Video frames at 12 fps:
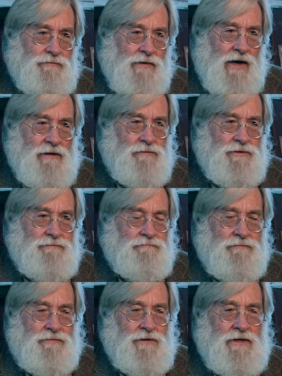I
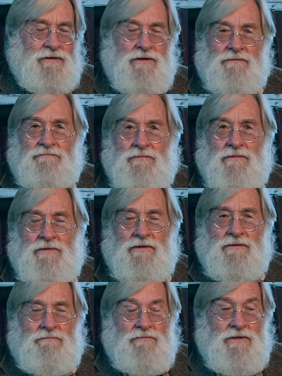would think that,
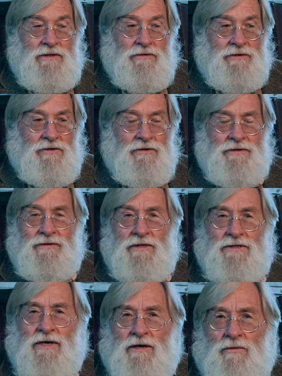it, you know, in, in, the
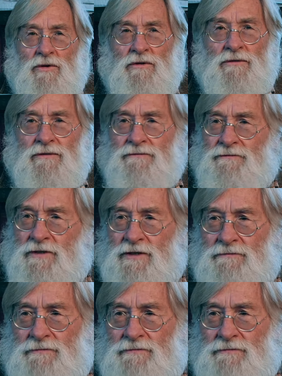entire world of, uh,